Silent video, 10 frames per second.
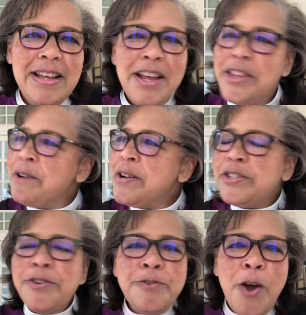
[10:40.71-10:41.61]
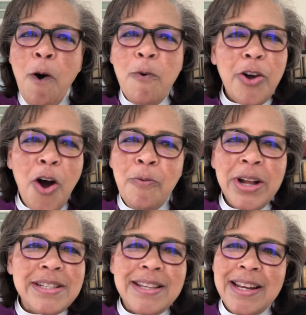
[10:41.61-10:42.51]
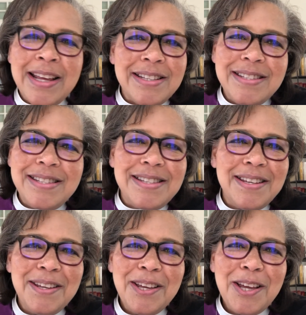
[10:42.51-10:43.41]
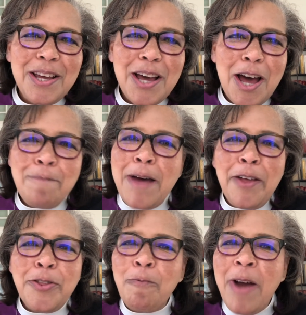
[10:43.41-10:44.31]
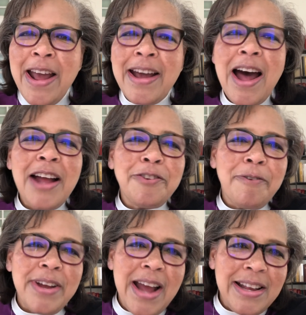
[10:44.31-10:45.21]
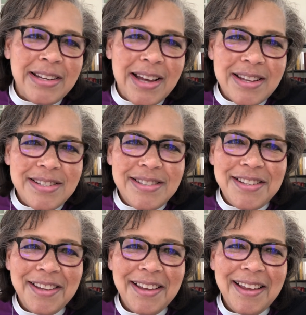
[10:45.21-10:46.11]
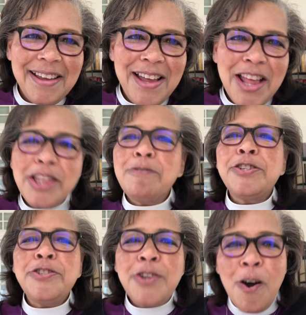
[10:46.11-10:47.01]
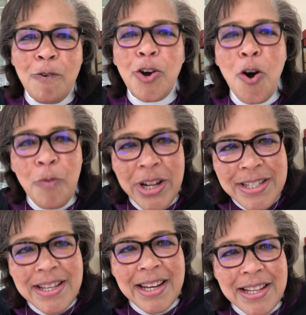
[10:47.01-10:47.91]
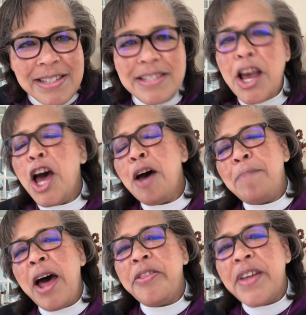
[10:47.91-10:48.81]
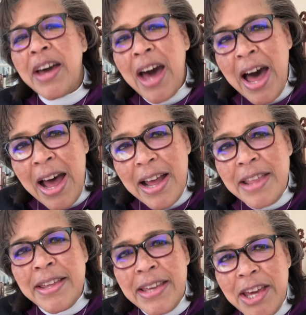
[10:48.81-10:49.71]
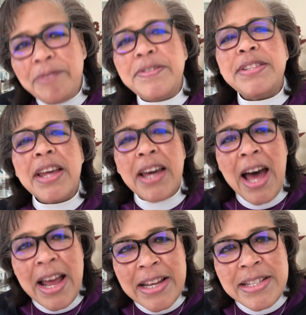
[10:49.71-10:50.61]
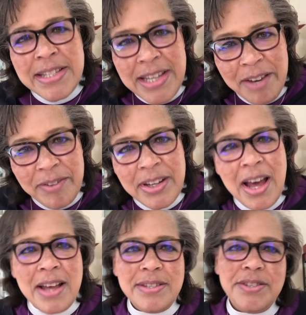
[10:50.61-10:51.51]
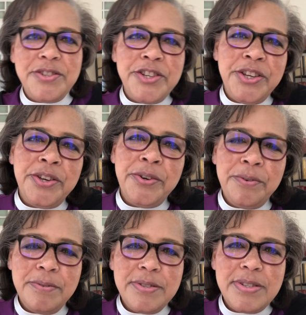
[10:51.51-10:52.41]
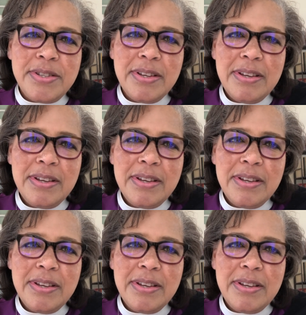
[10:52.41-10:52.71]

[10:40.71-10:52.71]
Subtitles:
There is no coincidence about the way God created us. There is no coincidence about the gifts that God has given us to use.